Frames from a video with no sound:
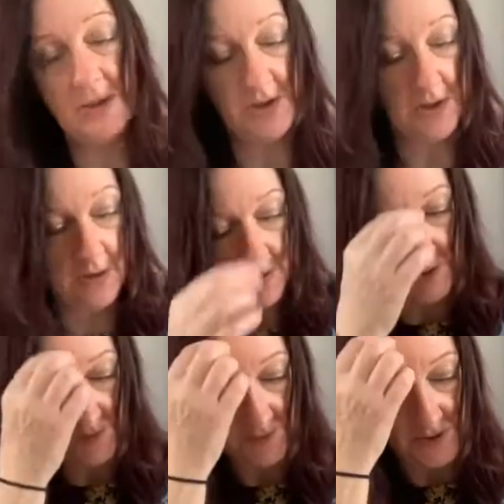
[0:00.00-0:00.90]
yarn. I
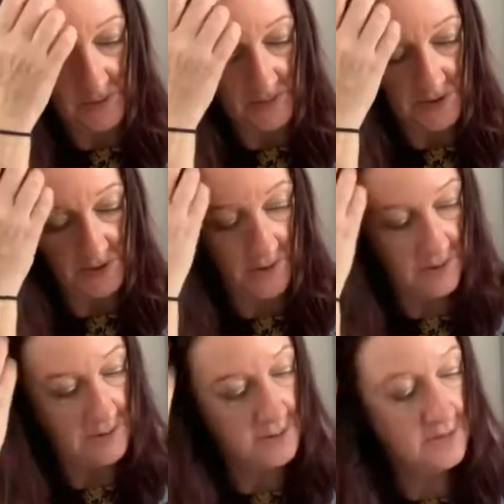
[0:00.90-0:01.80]
love Scheepjes
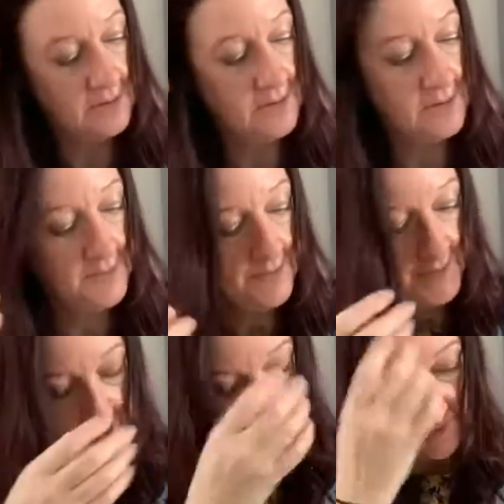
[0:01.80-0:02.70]
yarn. Oh,
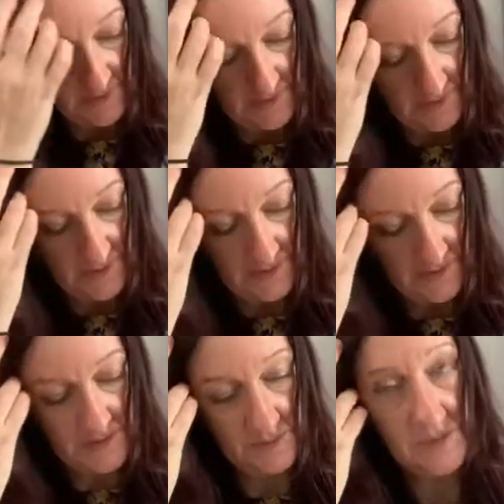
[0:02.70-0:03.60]

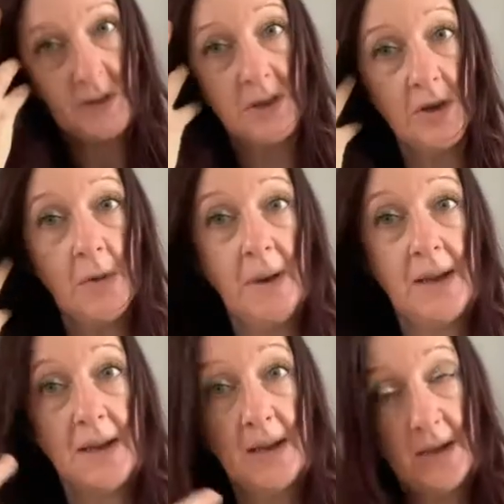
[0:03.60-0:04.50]
I did my star
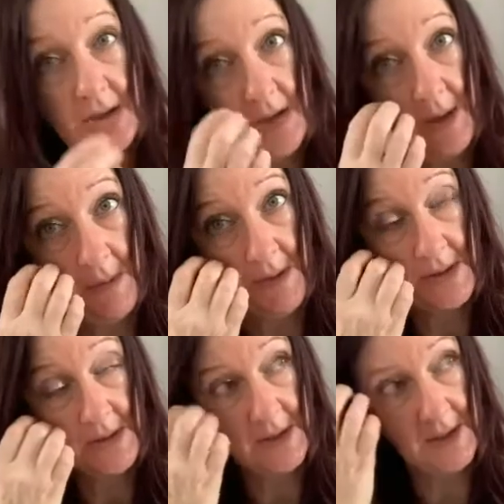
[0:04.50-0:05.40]
blanket in
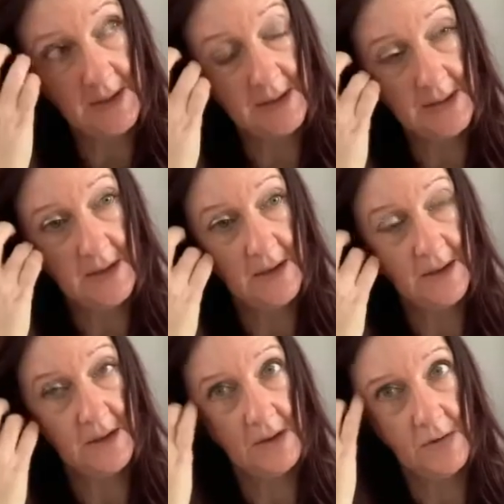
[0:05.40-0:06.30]
Scheepjes Cahlista.
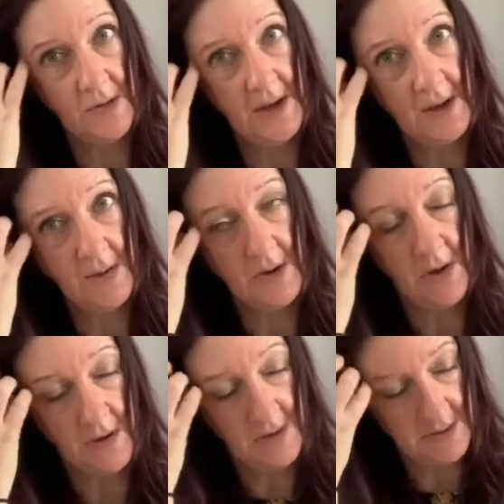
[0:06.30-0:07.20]
Oh, lovely, I love
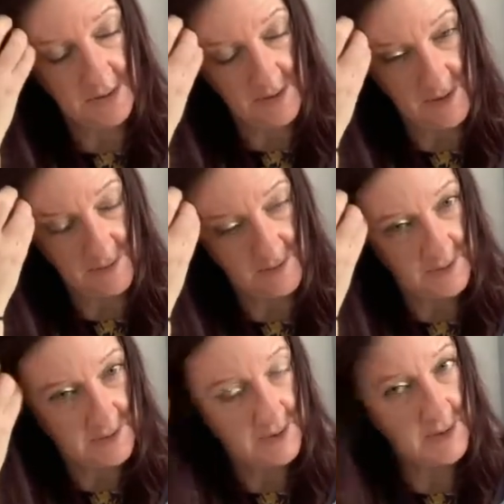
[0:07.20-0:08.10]
cotton. Sorry,
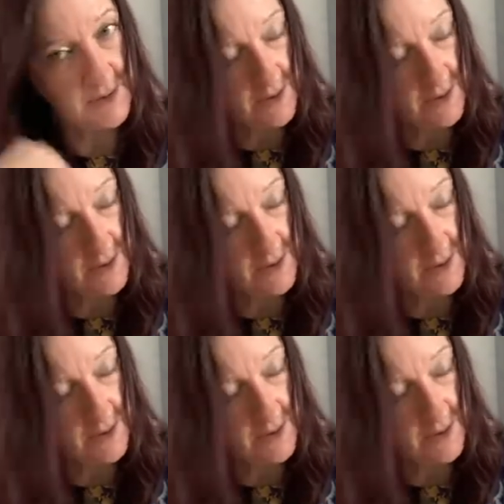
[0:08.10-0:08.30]
I've got